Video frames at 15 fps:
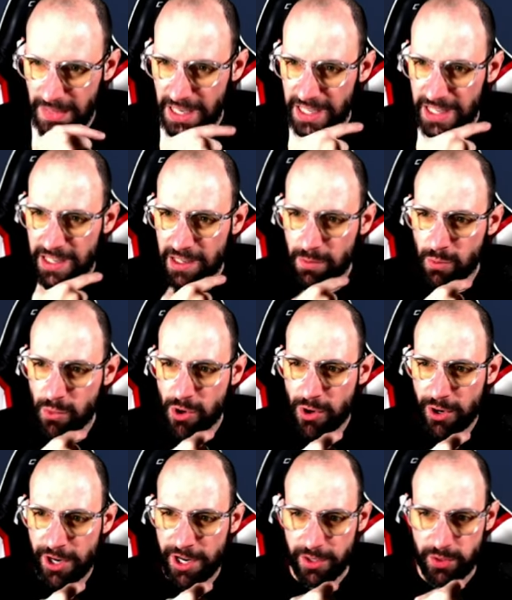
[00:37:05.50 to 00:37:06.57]
A little
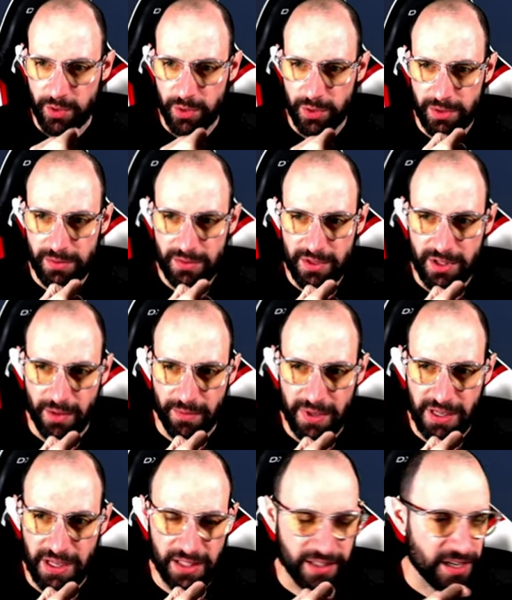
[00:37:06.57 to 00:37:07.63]
more cartoon,
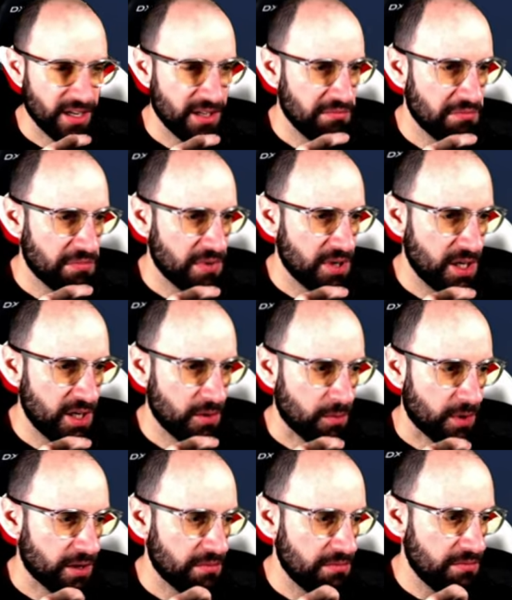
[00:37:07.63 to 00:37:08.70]
something like that.
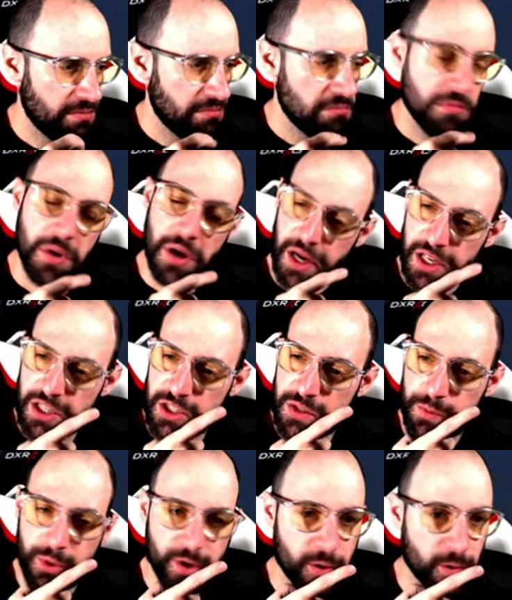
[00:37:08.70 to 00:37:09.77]
Anyway, it's
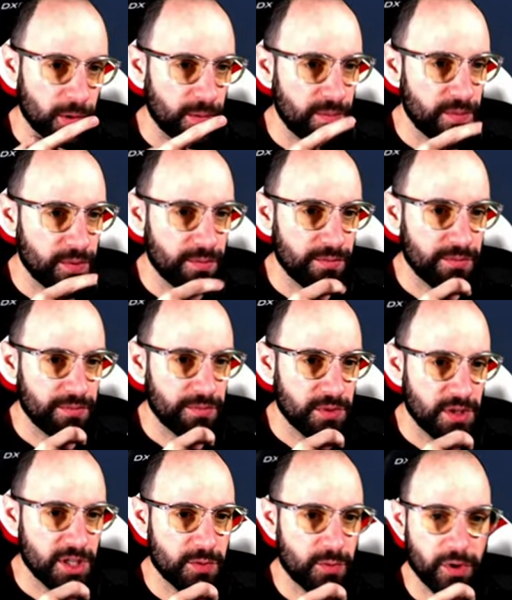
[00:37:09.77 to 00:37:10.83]
pretty cool.
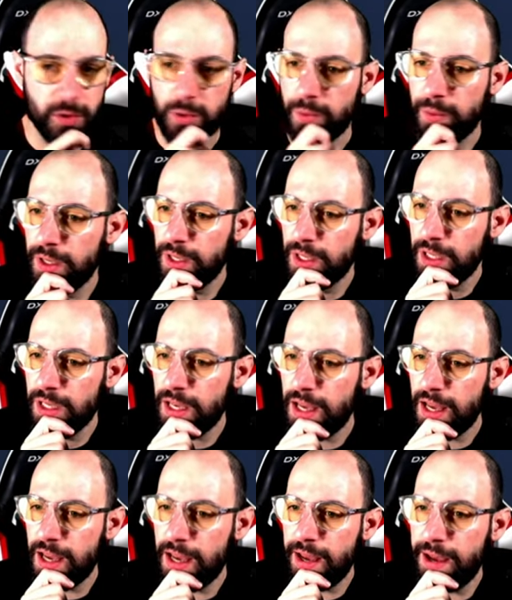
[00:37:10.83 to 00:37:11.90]
It's pretty cool.
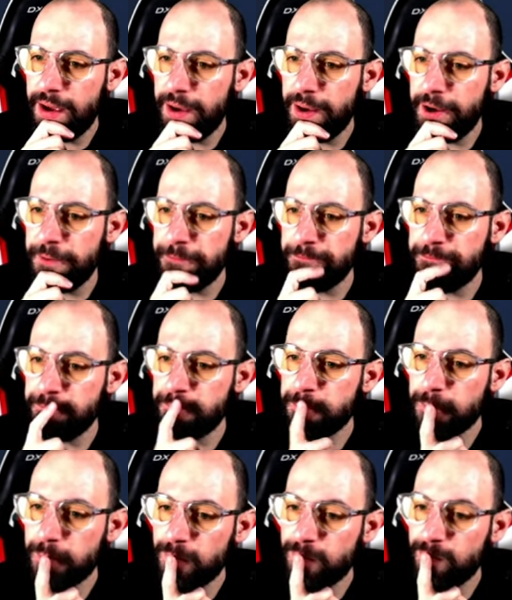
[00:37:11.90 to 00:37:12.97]
Um.
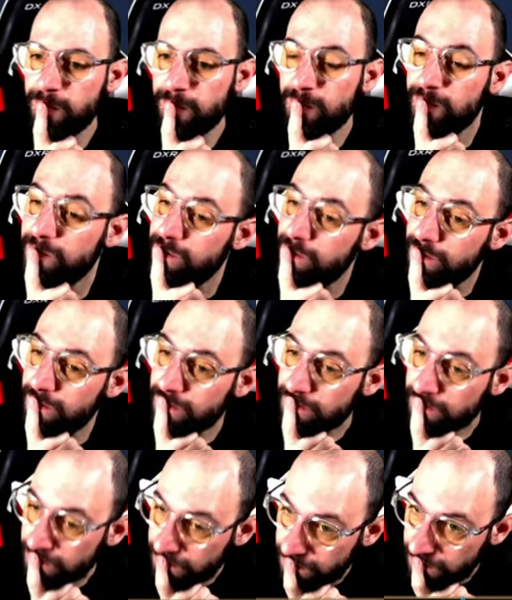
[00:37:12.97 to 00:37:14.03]

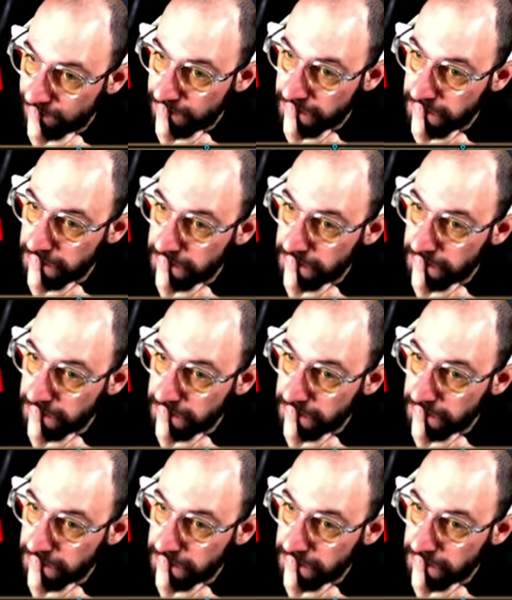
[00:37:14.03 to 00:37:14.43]
Hmm.